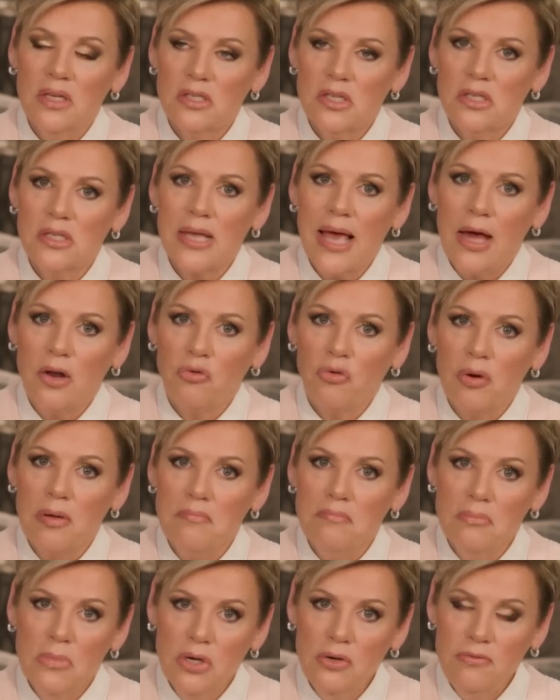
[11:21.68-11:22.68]
This is how to
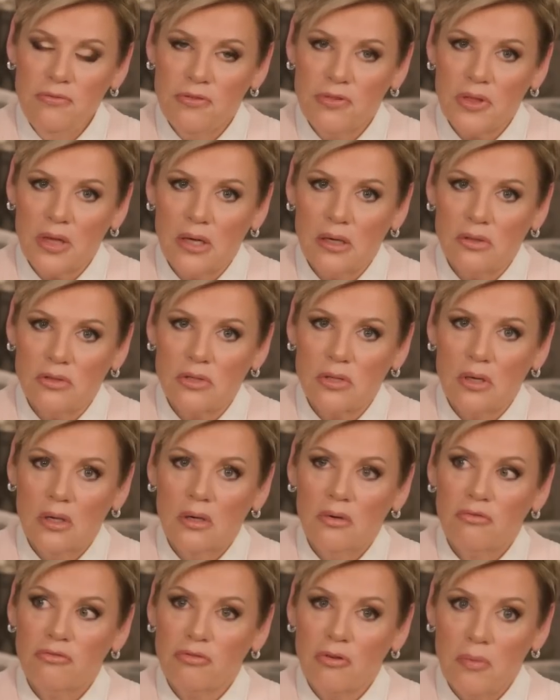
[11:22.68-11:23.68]
remove things
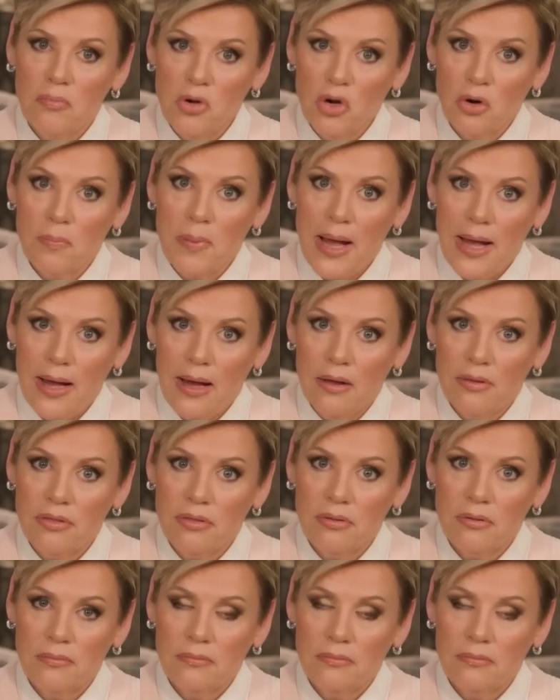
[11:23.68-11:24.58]
from your path.